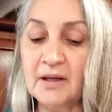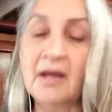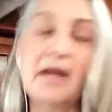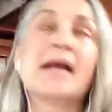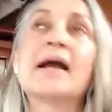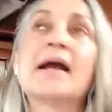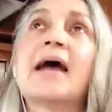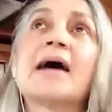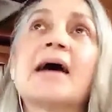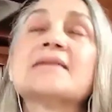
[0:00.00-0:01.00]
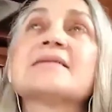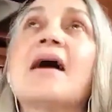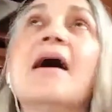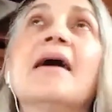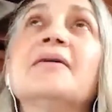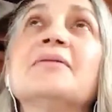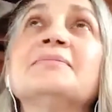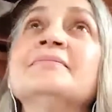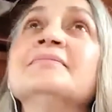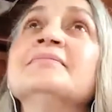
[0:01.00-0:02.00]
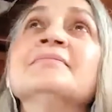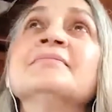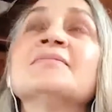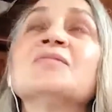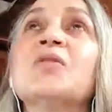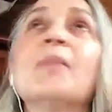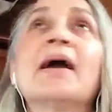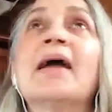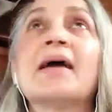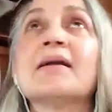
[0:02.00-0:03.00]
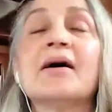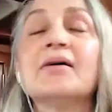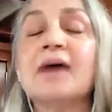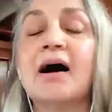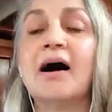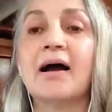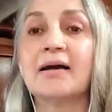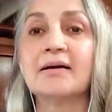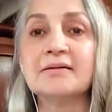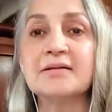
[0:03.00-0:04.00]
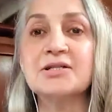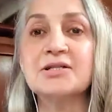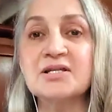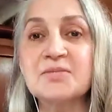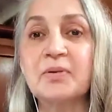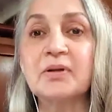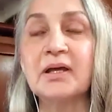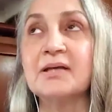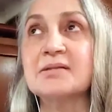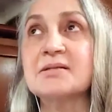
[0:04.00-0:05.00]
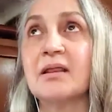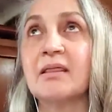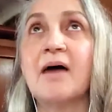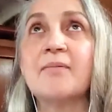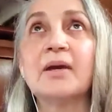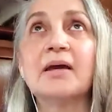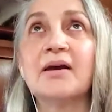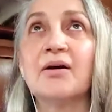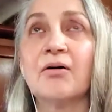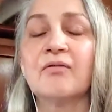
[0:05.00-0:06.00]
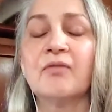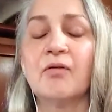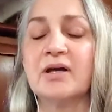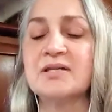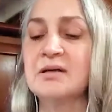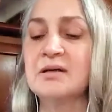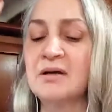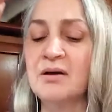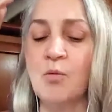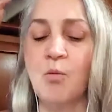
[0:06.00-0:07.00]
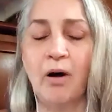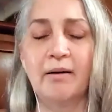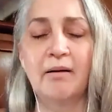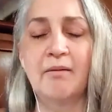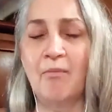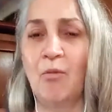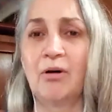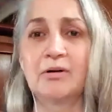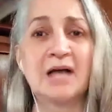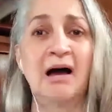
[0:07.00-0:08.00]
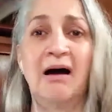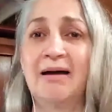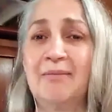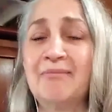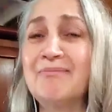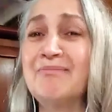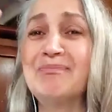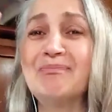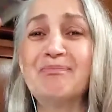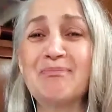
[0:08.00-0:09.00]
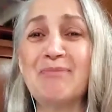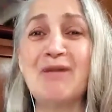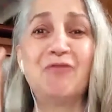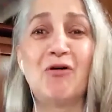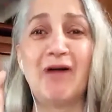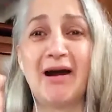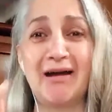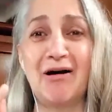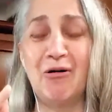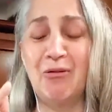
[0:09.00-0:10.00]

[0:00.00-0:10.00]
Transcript: And I asked God, with my hand held high, to just please let me hear her voice one more time before I go.